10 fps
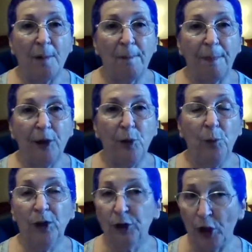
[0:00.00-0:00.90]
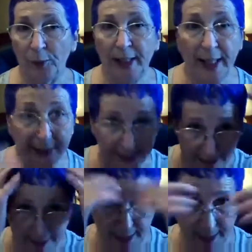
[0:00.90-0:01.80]
You will notice
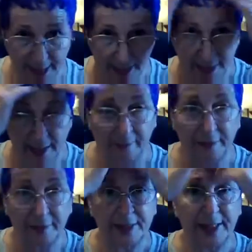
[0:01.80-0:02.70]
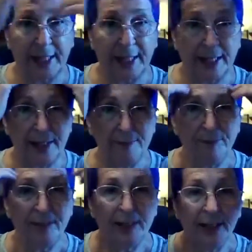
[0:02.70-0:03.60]
that I got color today.
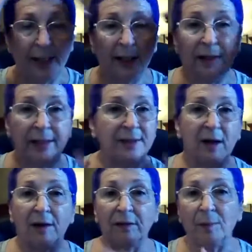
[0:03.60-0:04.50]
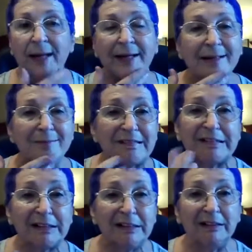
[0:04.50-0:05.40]
That's all, no makeup, just
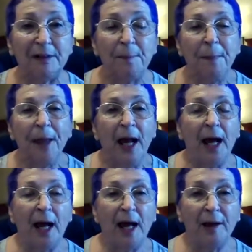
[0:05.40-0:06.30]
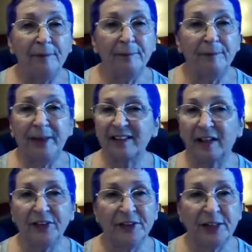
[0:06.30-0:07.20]
color, because I
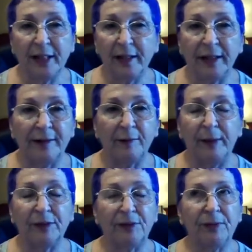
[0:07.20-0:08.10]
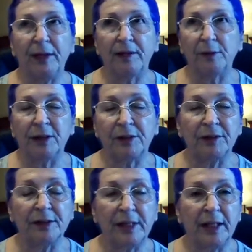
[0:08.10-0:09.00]
couldn't stand it. It was faded so much I
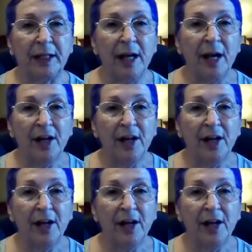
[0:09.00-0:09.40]
couldn't stand it.